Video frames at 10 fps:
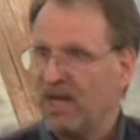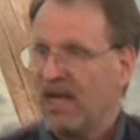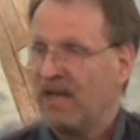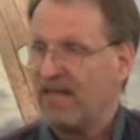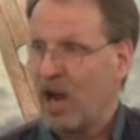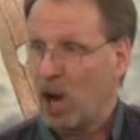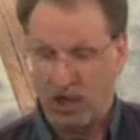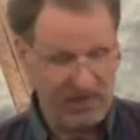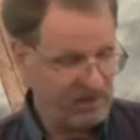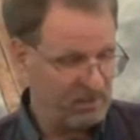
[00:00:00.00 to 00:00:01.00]
and they are
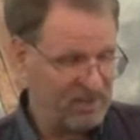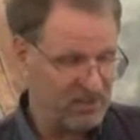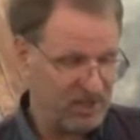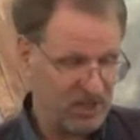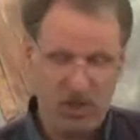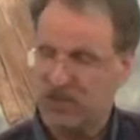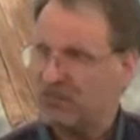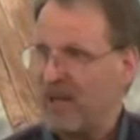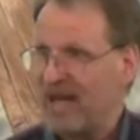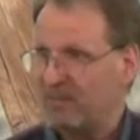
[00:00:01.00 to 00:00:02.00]
giving me 6 years
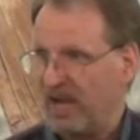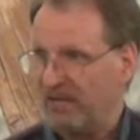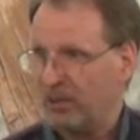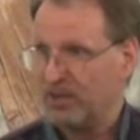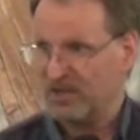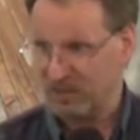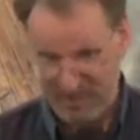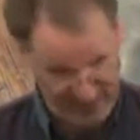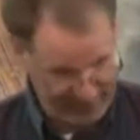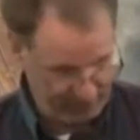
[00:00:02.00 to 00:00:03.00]
of back pay for
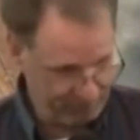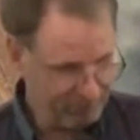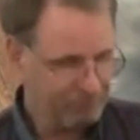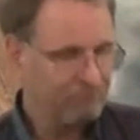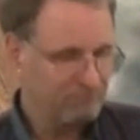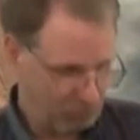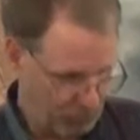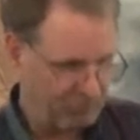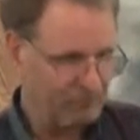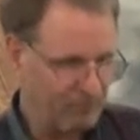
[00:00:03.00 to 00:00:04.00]
disability.
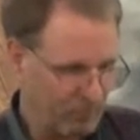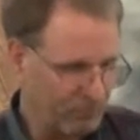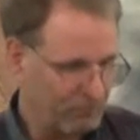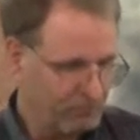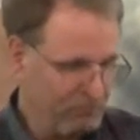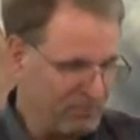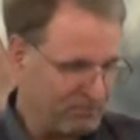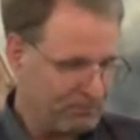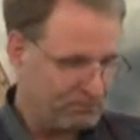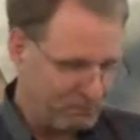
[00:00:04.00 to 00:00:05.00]

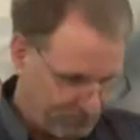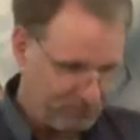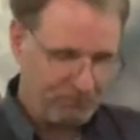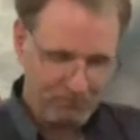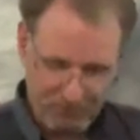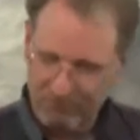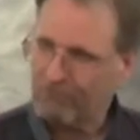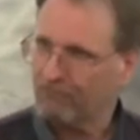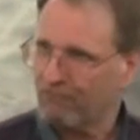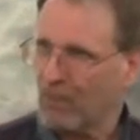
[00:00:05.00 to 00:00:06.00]

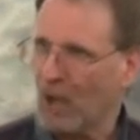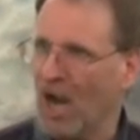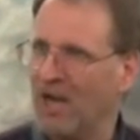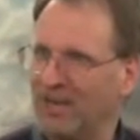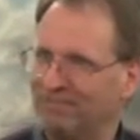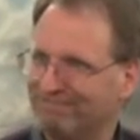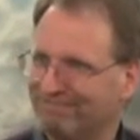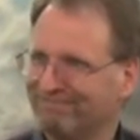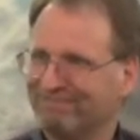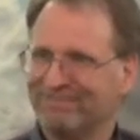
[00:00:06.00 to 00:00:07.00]

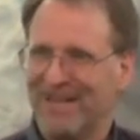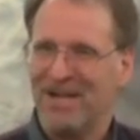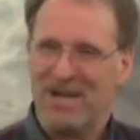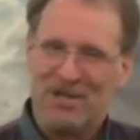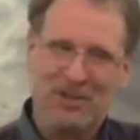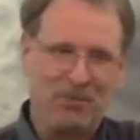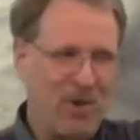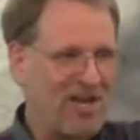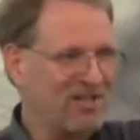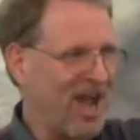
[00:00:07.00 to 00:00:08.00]
So
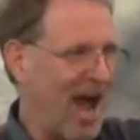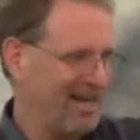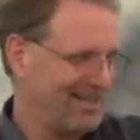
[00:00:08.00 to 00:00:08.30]
praise God.